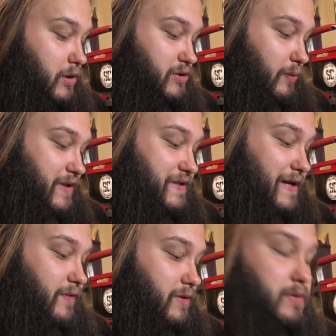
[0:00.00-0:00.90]

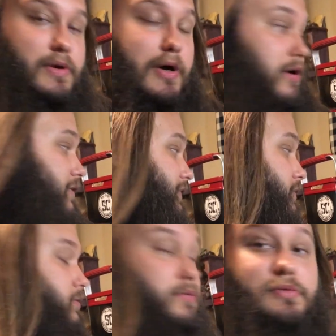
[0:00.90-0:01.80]
27 of
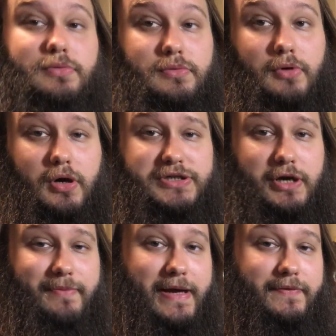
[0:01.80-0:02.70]
long
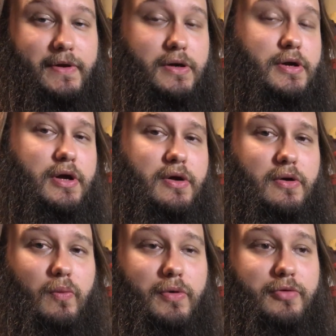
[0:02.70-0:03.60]
shot back there
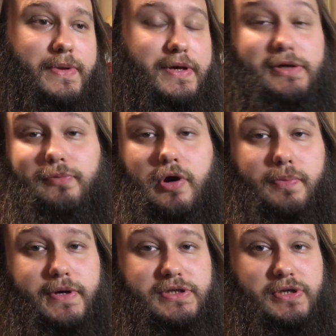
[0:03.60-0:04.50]
will be an
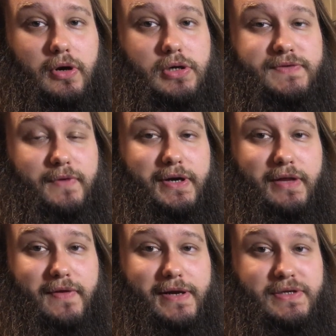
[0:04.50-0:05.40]
appropriate charge for
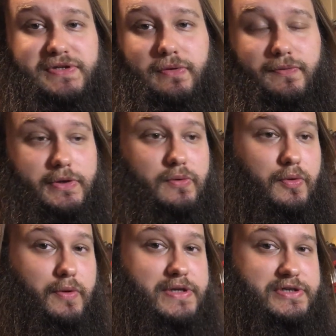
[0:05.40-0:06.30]
anything in 2
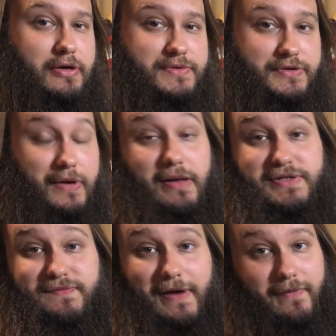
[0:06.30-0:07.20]
3/4 inch up to
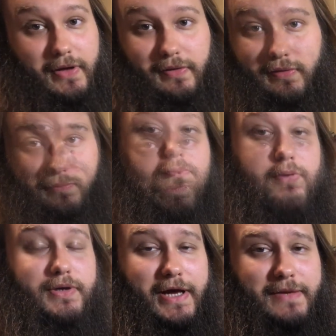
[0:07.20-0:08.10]
1 5/8.
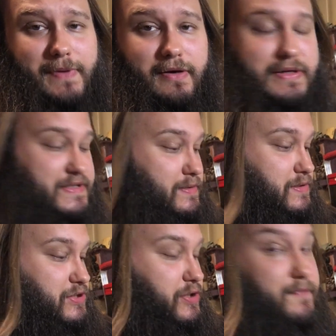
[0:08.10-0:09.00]
But 8 pellets
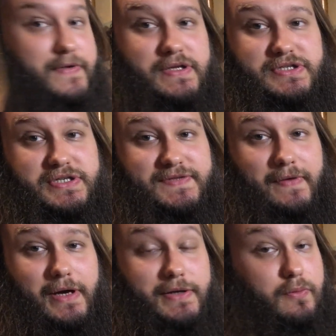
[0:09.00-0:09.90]
should fit just
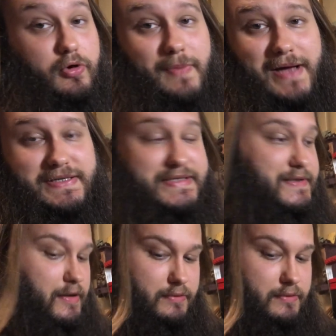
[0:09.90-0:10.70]
fine. We're about to see though.